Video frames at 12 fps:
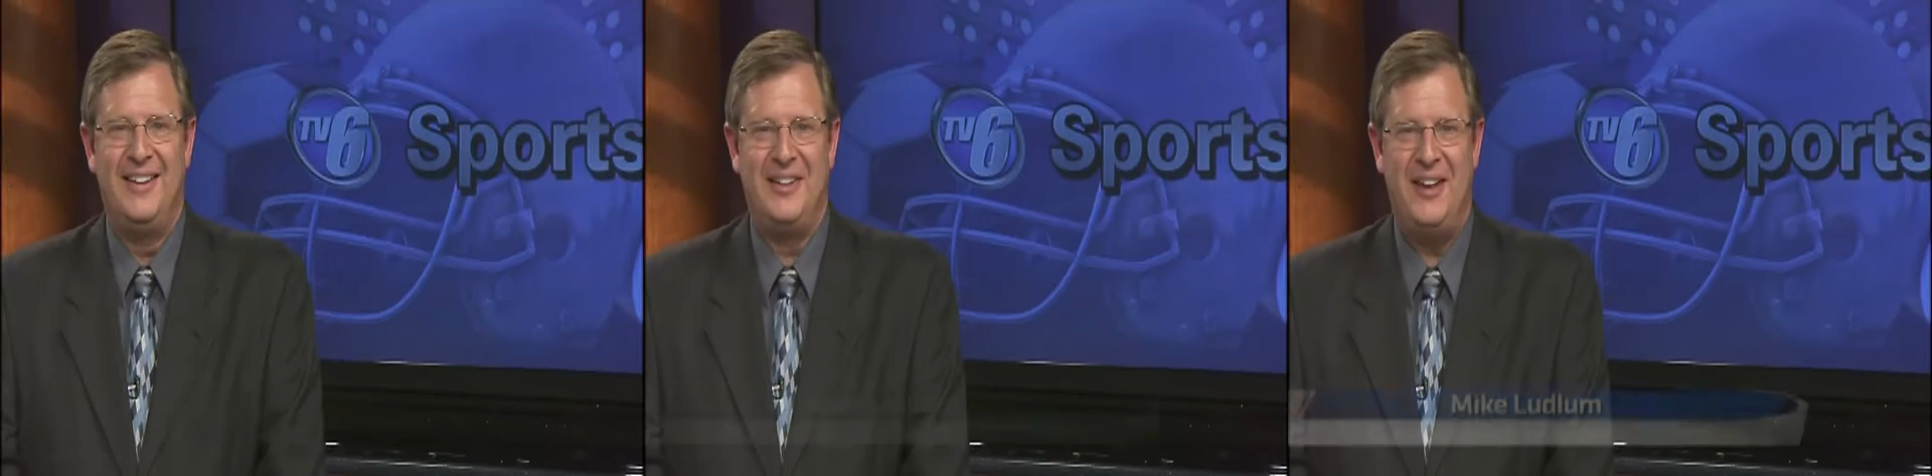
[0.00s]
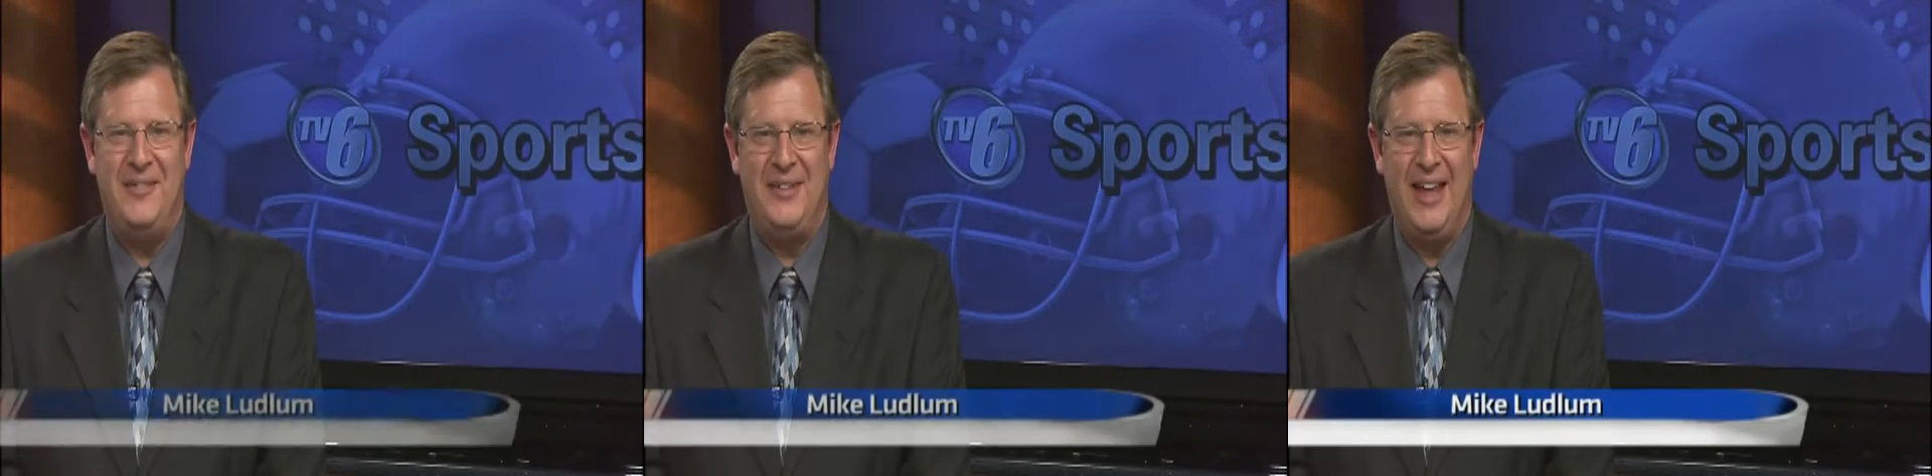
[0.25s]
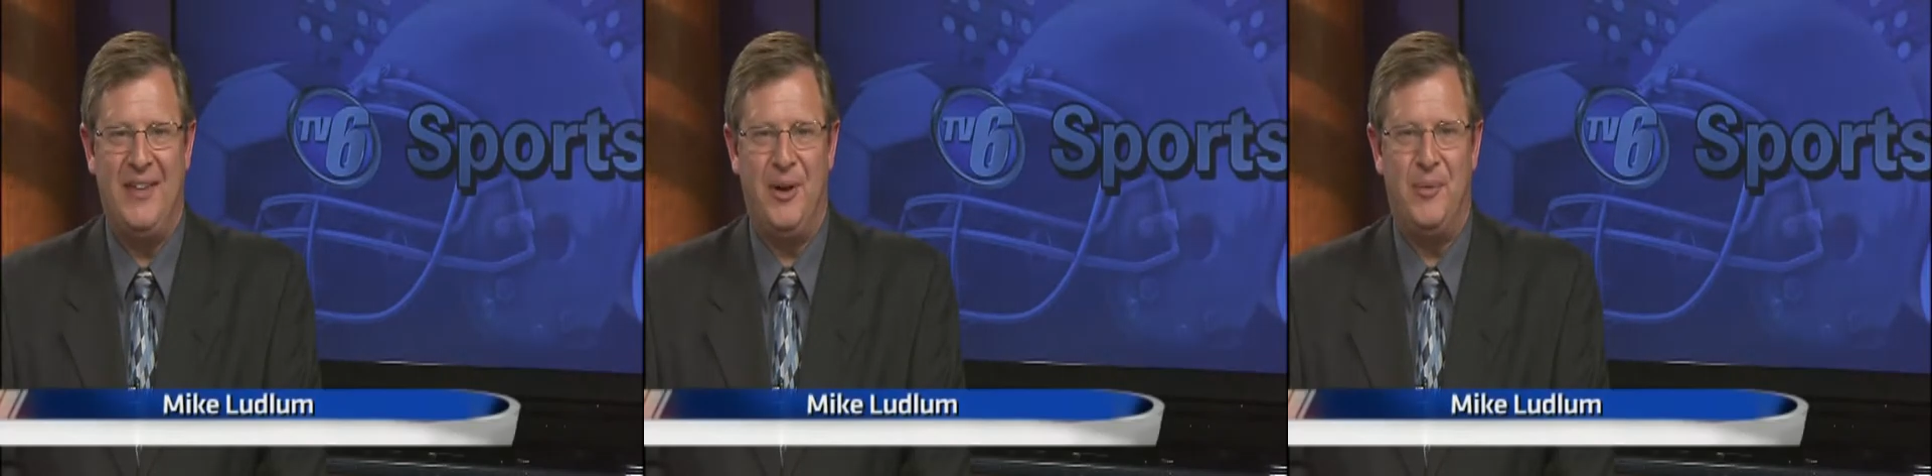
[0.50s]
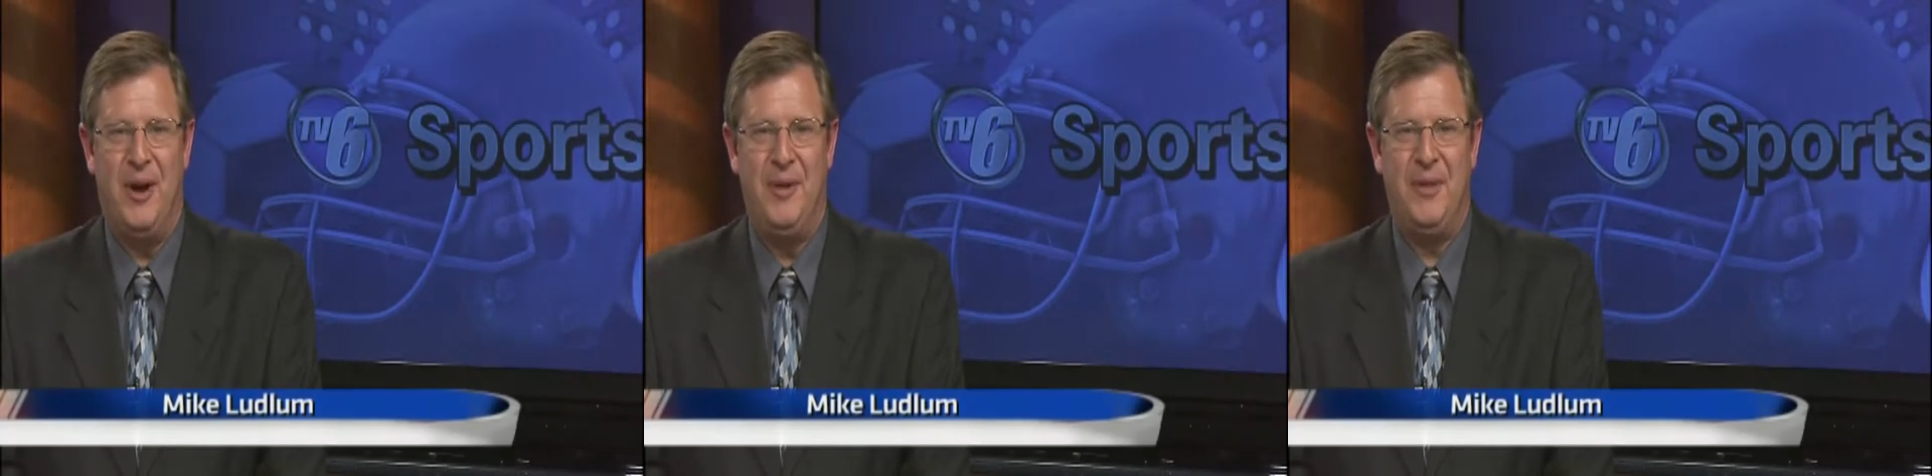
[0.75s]
Good evening,
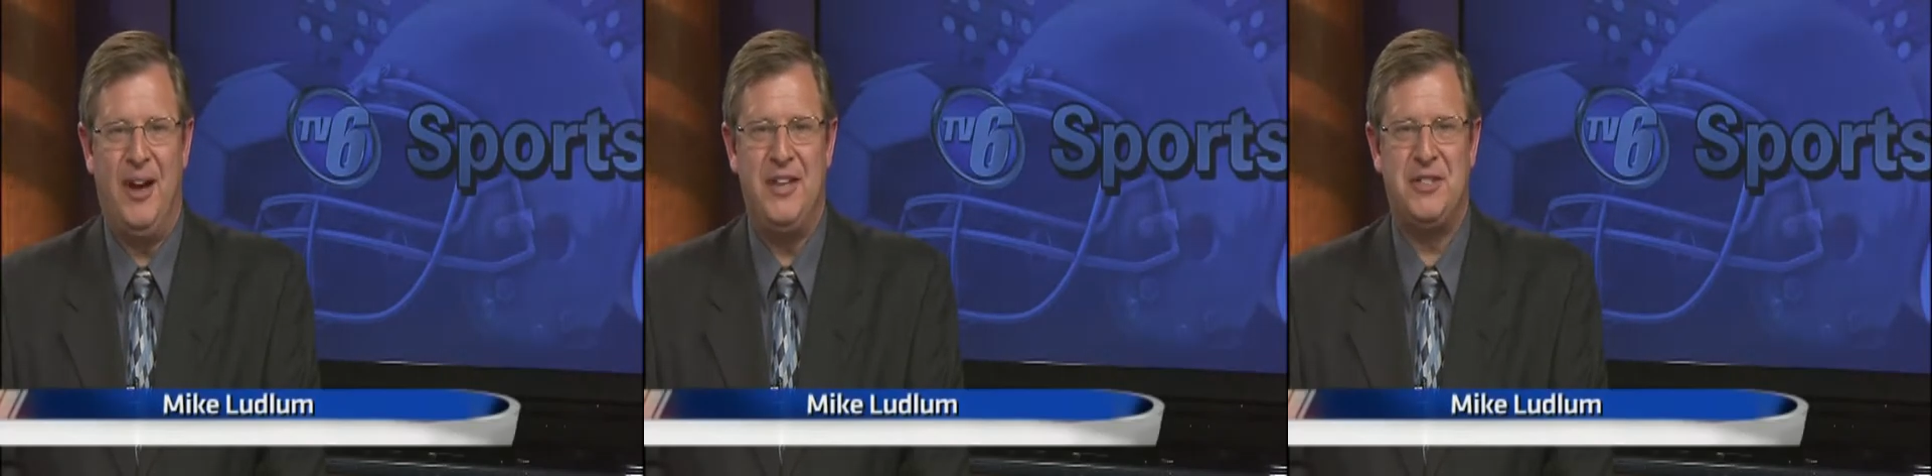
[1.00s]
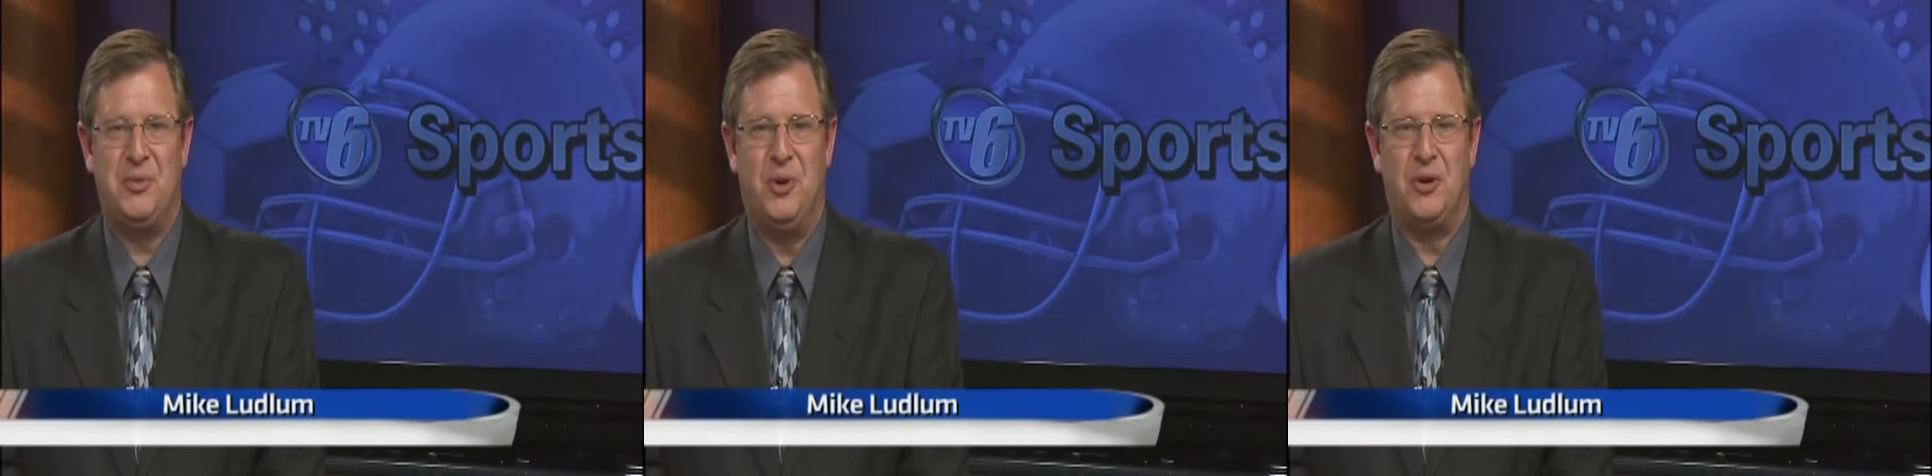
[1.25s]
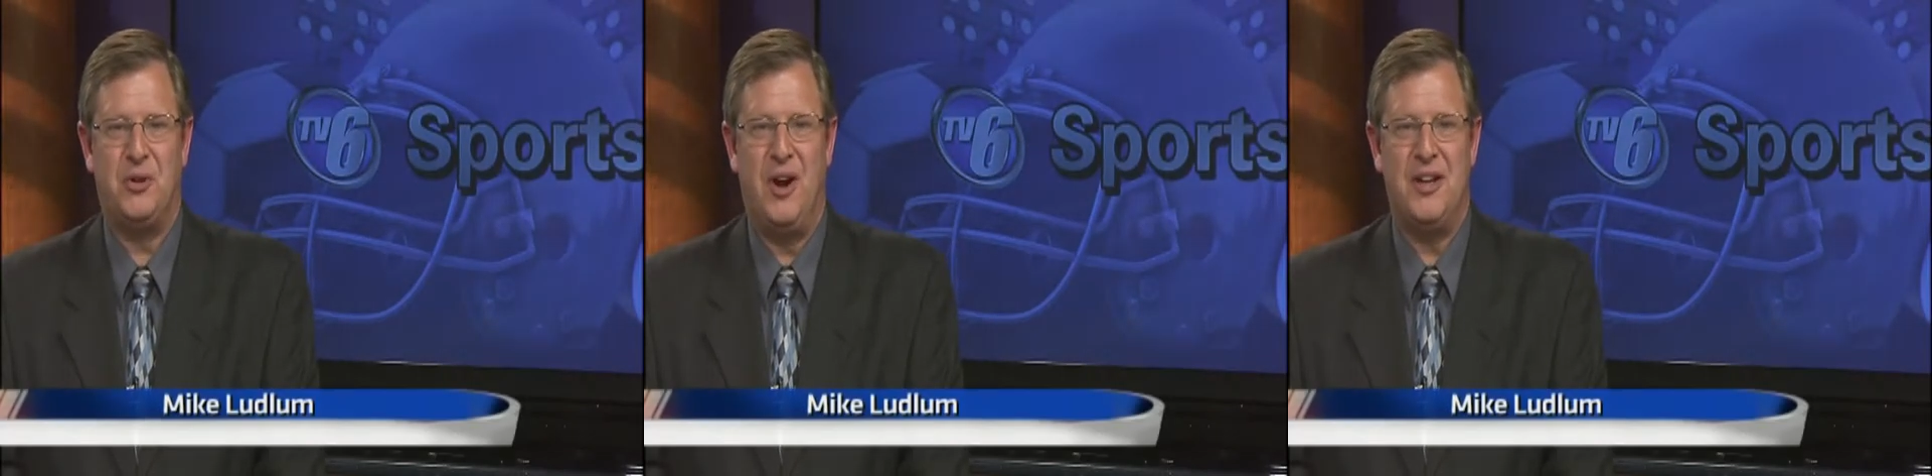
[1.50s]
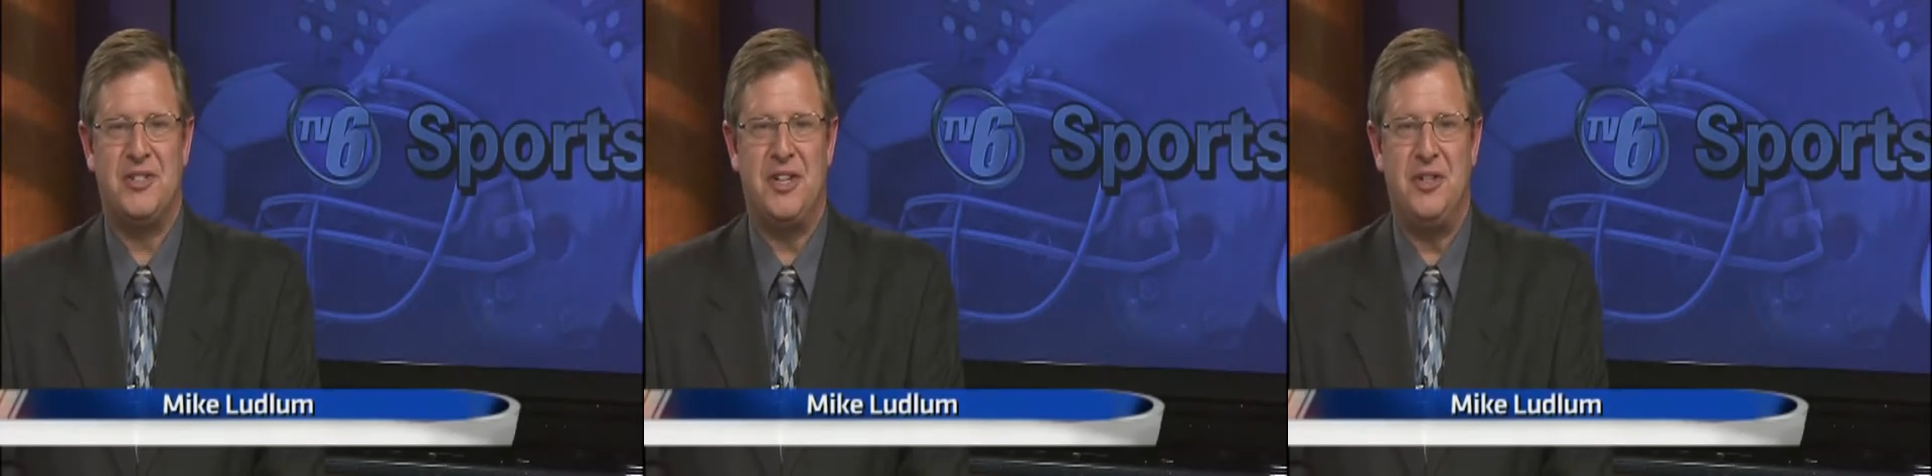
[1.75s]
everyone. The high school
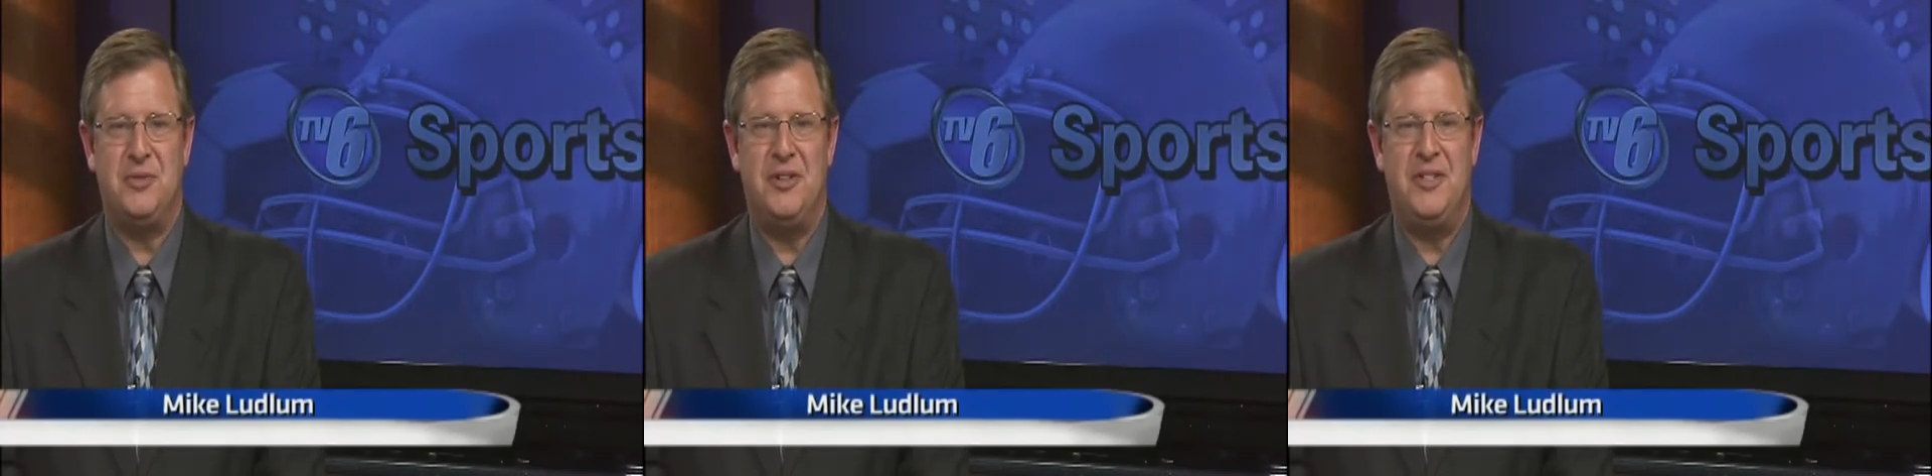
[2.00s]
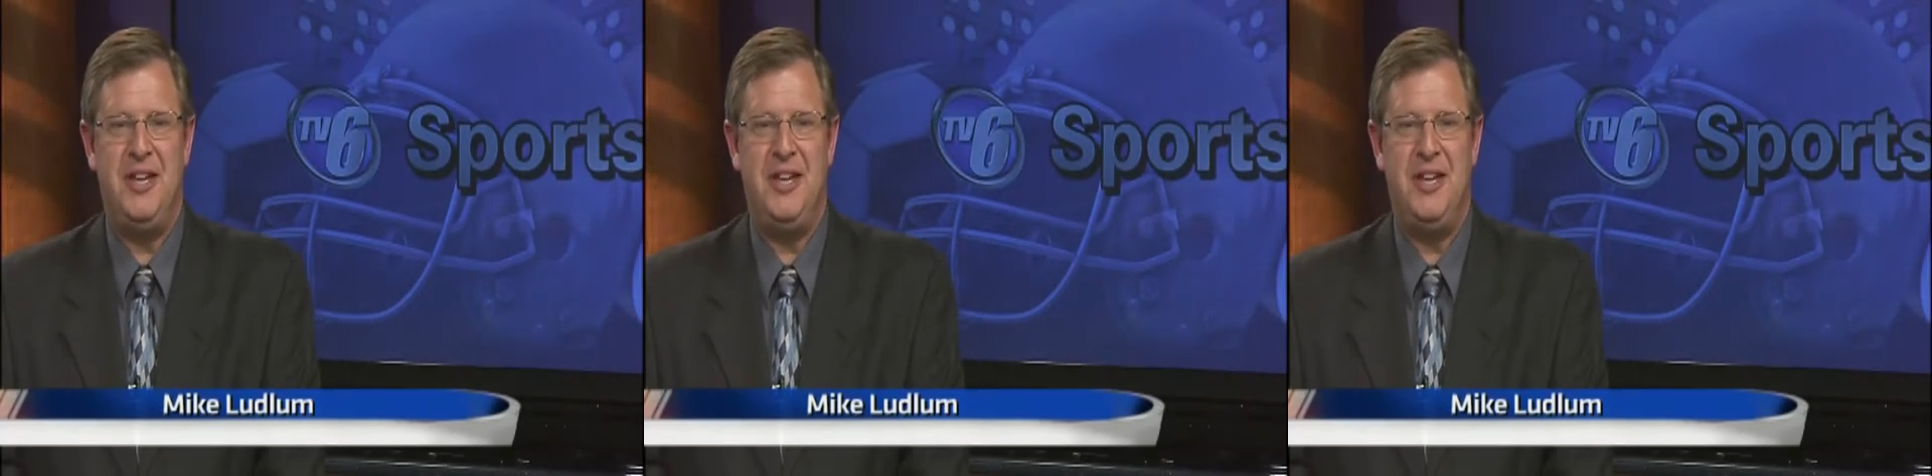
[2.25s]
cross-country